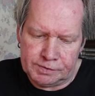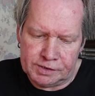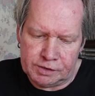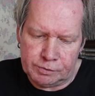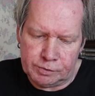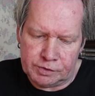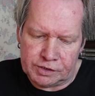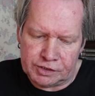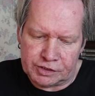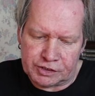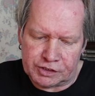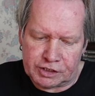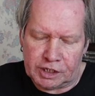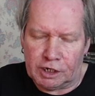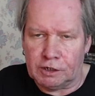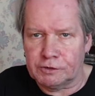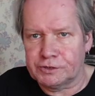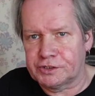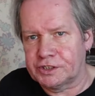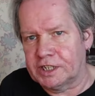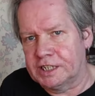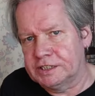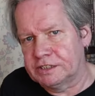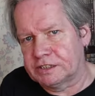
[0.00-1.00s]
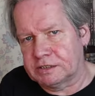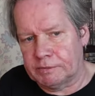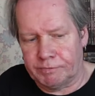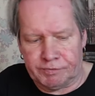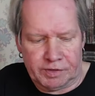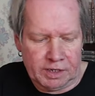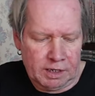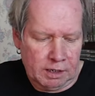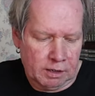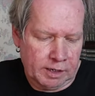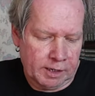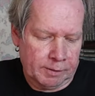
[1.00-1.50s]
office with the staff saying
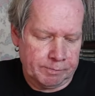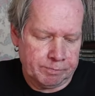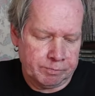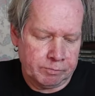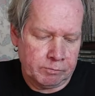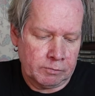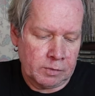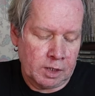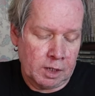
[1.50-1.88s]
something like,